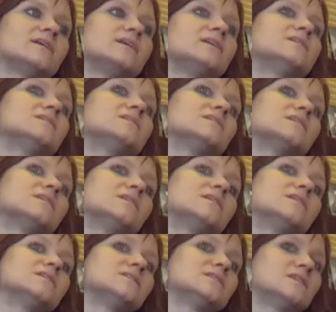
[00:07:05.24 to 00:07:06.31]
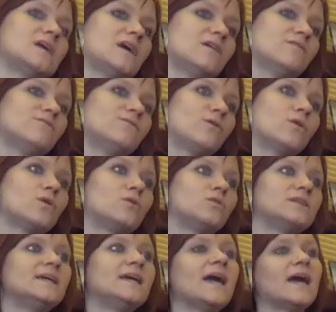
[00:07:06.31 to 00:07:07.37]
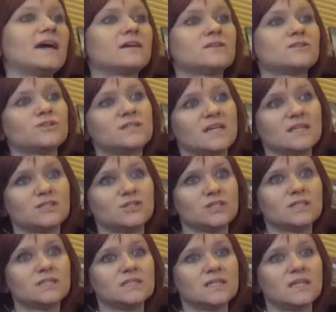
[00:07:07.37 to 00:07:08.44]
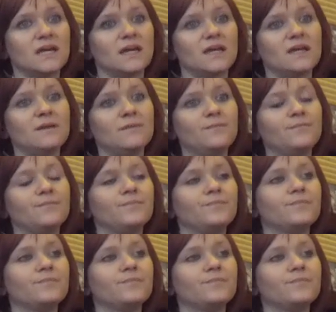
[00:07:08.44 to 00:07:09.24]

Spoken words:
that is a little stiff or holding extra tension today.